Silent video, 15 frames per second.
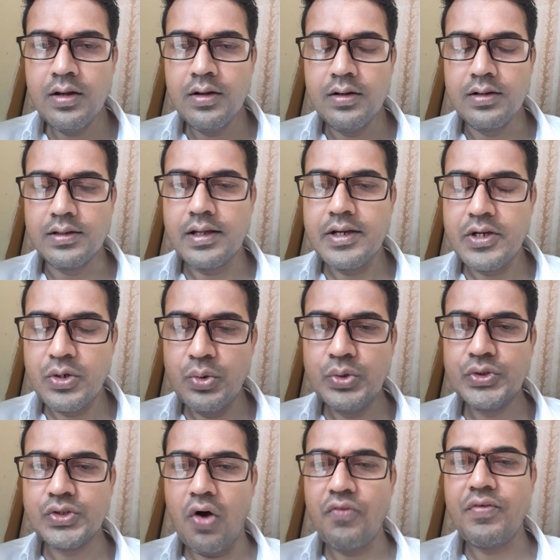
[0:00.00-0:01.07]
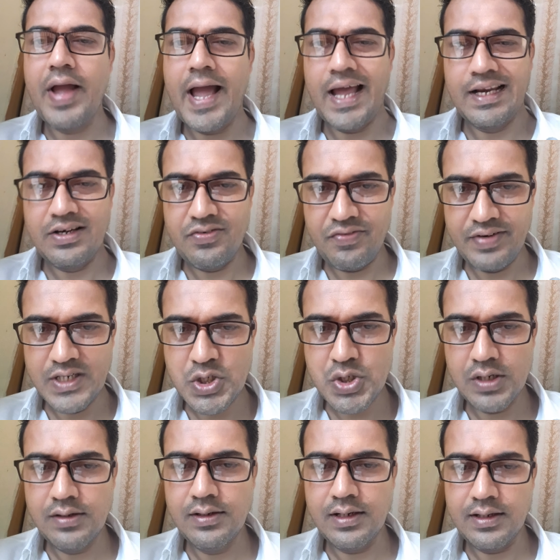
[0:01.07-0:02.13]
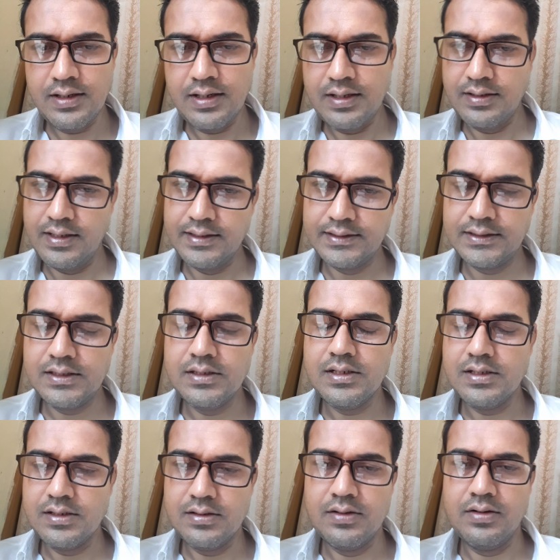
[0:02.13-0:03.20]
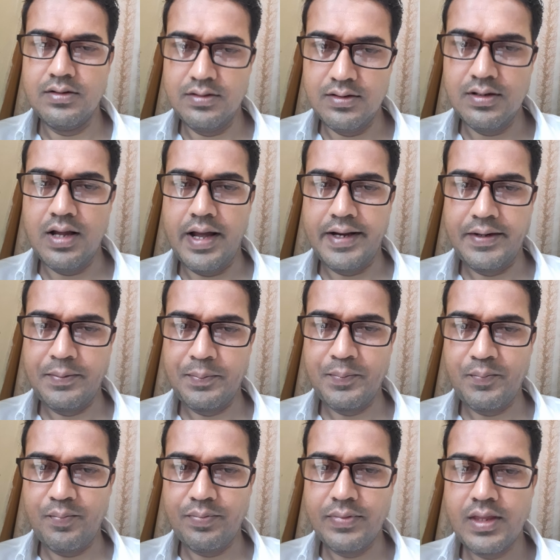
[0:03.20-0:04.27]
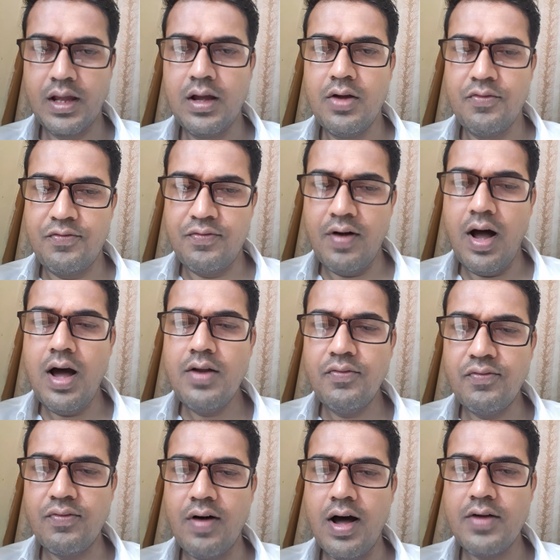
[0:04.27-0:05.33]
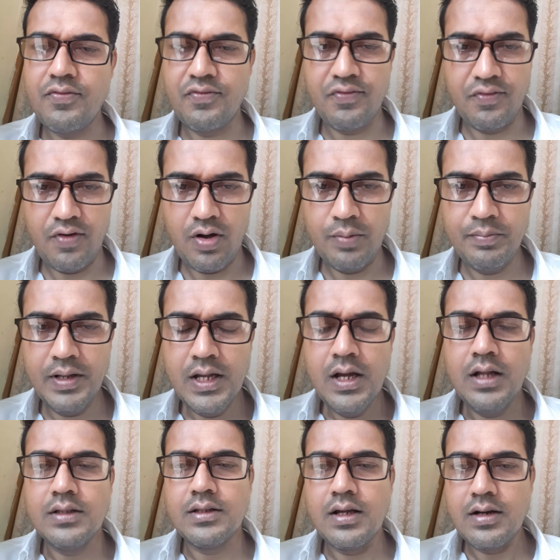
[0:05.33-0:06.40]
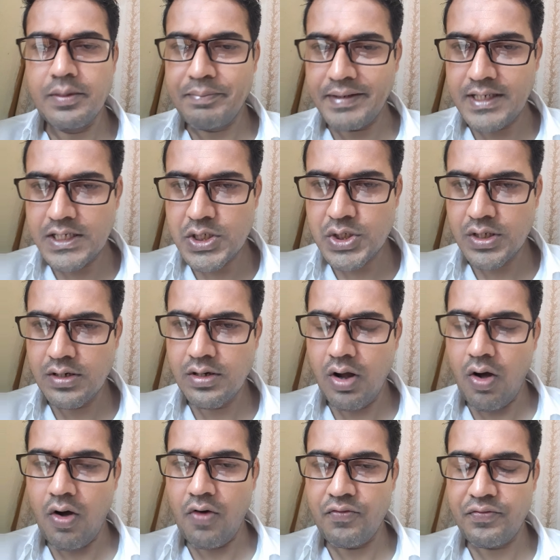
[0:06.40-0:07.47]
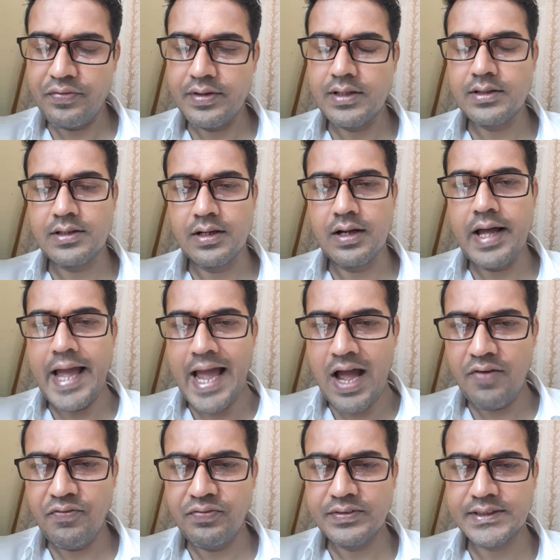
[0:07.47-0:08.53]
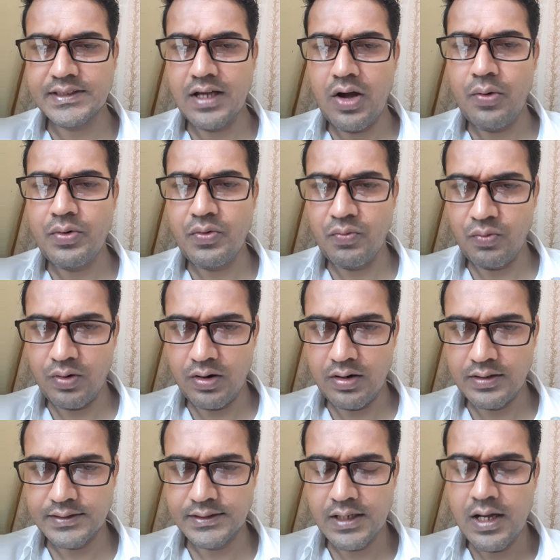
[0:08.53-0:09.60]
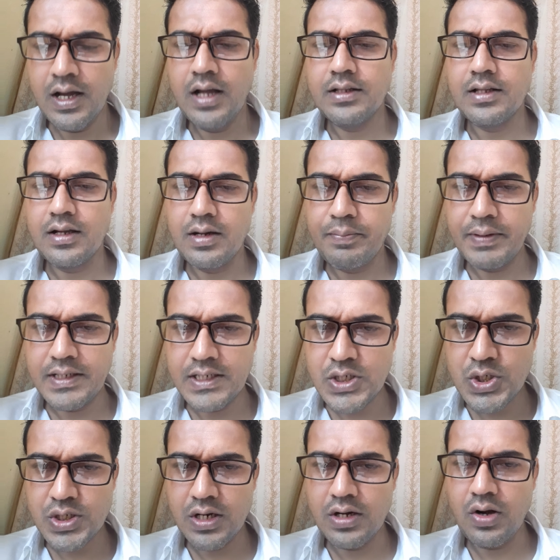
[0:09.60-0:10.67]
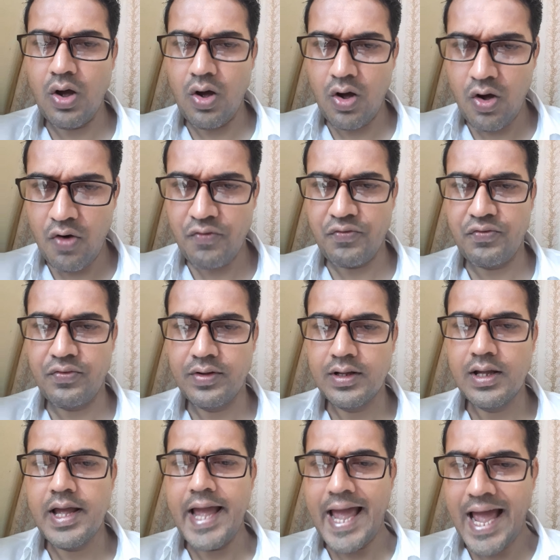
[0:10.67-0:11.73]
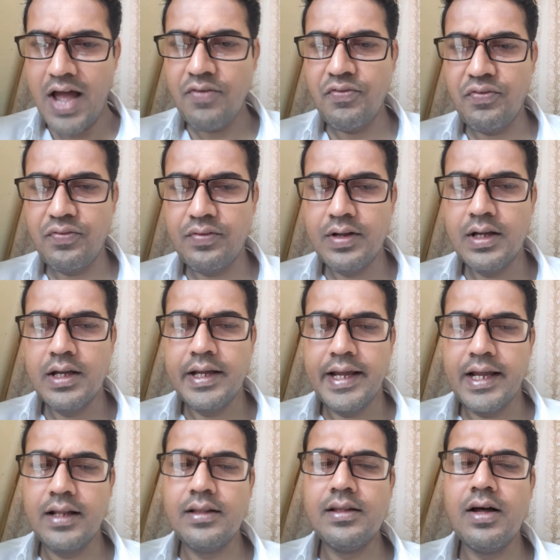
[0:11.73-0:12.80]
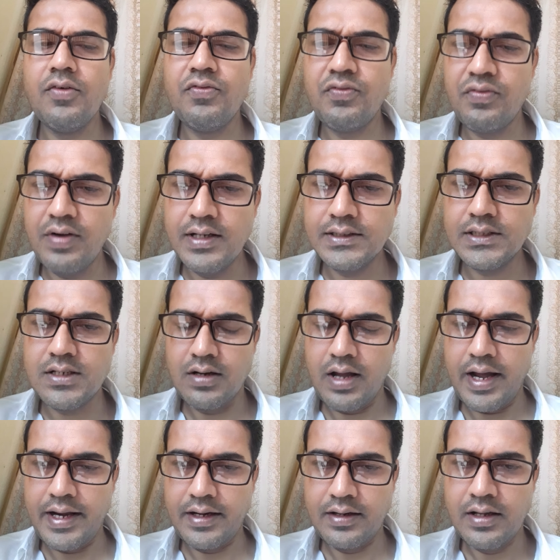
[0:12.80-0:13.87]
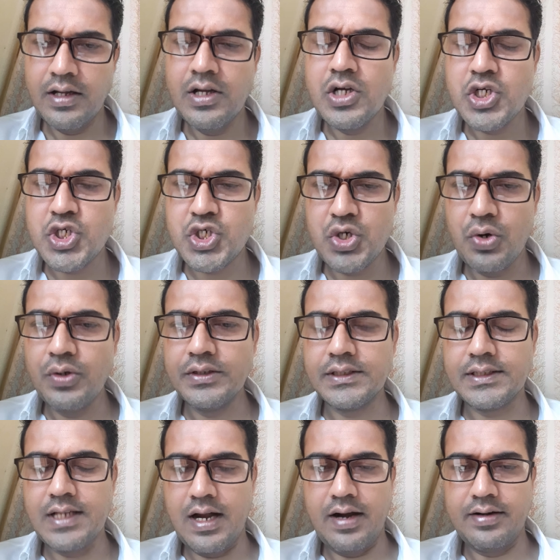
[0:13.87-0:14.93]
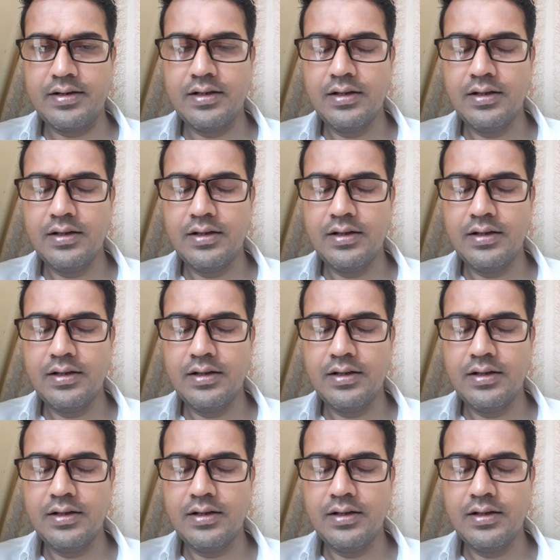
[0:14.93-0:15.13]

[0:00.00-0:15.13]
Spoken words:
the use of alliteration in this line. Far, far from, the repetition of the F sound words, the repetition of F in the first line shows that